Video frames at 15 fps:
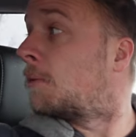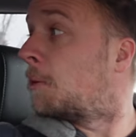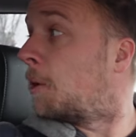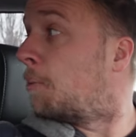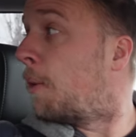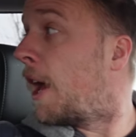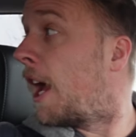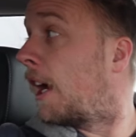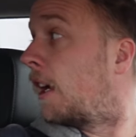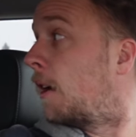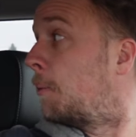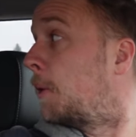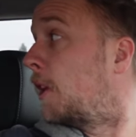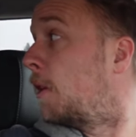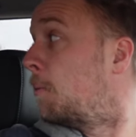I'm gonna back
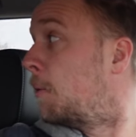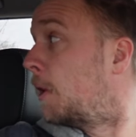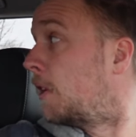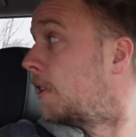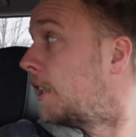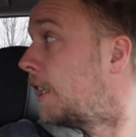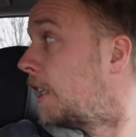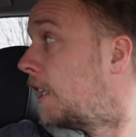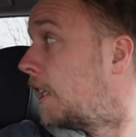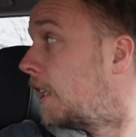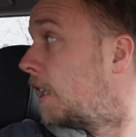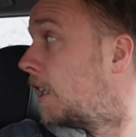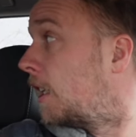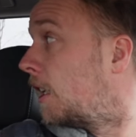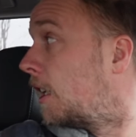up to the building
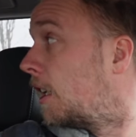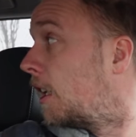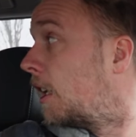here.